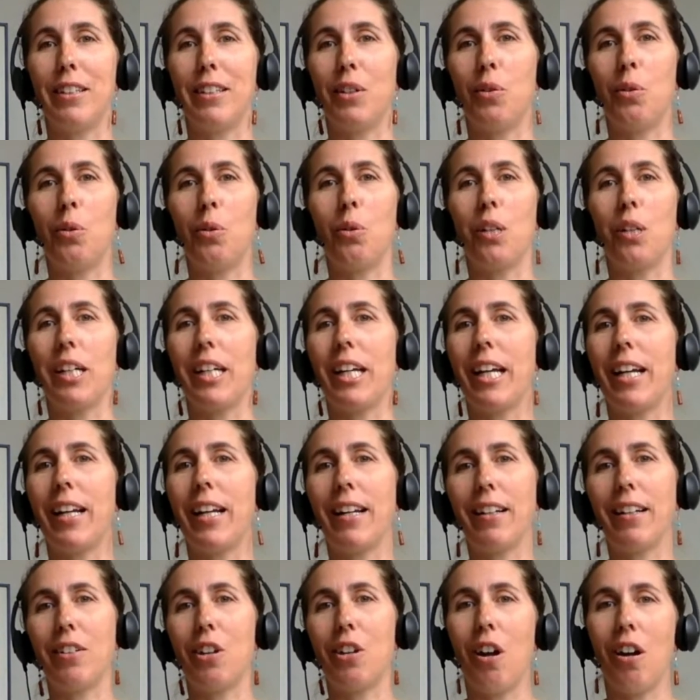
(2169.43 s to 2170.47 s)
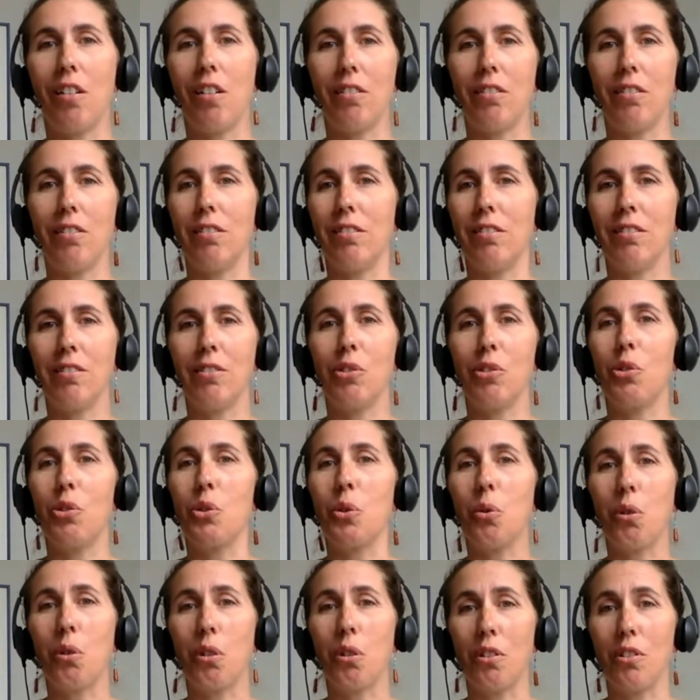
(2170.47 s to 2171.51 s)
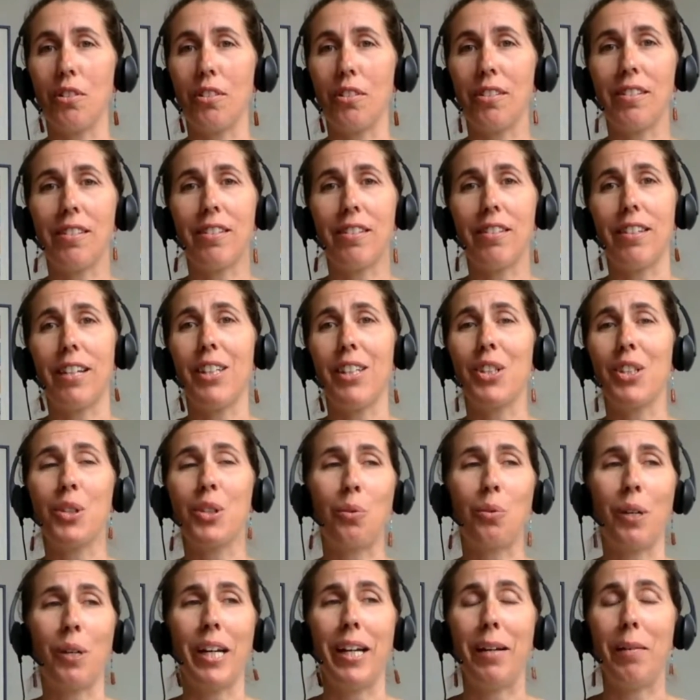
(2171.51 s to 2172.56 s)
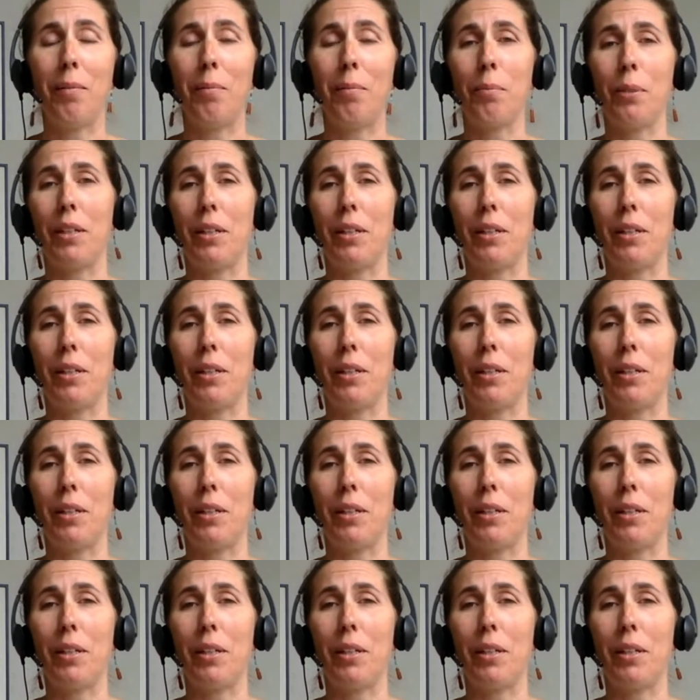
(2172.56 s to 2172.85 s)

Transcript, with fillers: organic cotton stores, that's great.